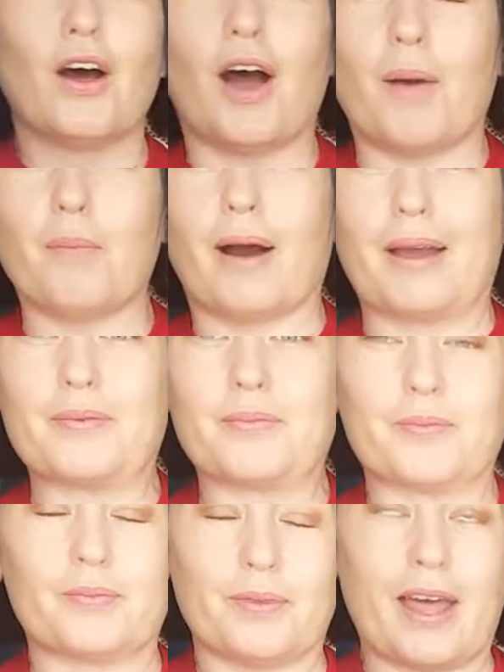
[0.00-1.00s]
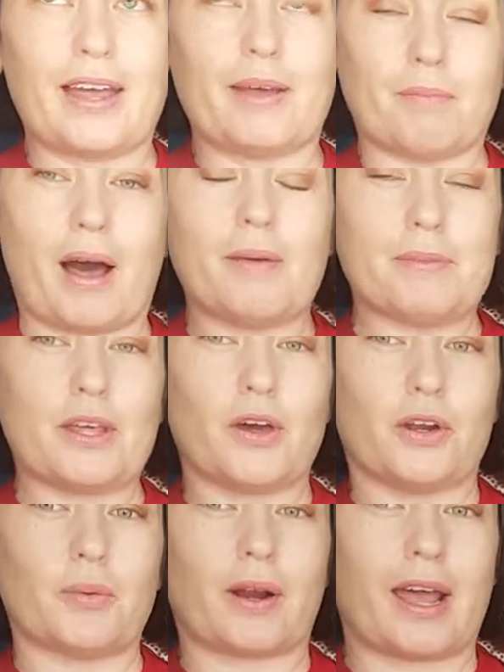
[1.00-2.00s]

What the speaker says: I might be the only one